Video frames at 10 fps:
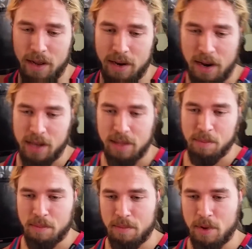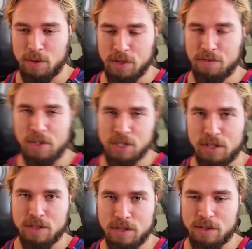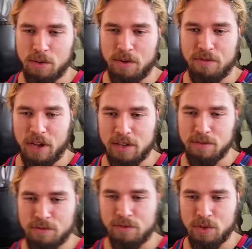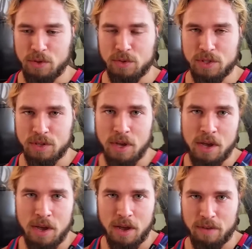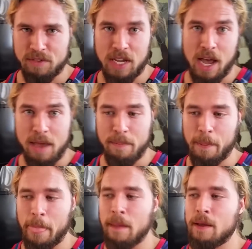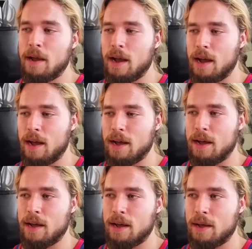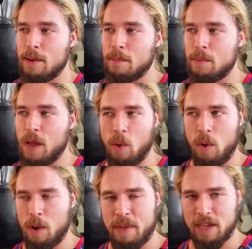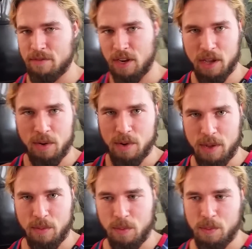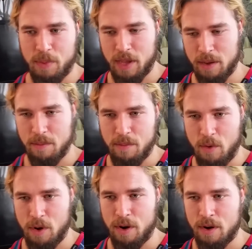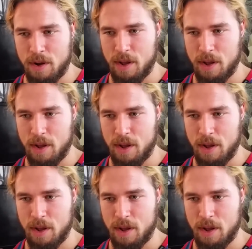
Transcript: not the most efficient or effective use of time. Or I'll make a video, it being more